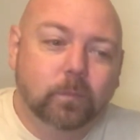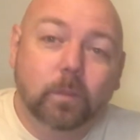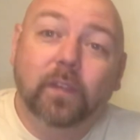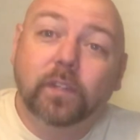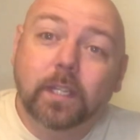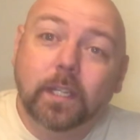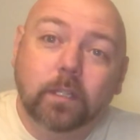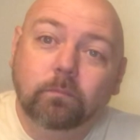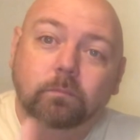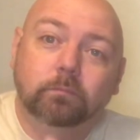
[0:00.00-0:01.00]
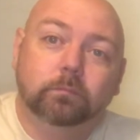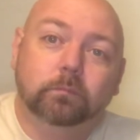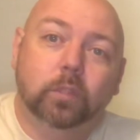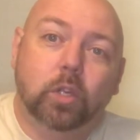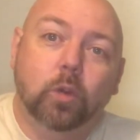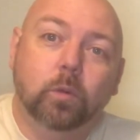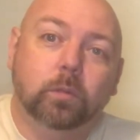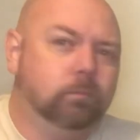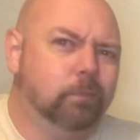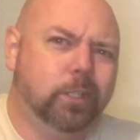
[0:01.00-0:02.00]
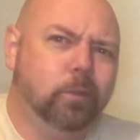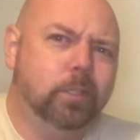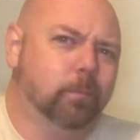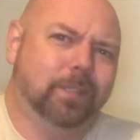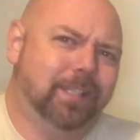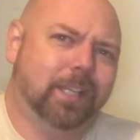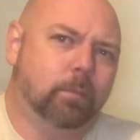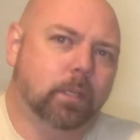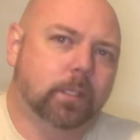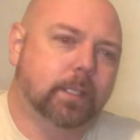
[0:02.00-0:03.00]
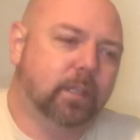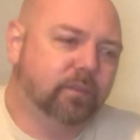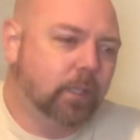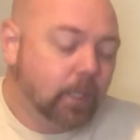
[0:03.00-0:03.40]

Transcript: If you did, cool. Use them, stick them on stuff.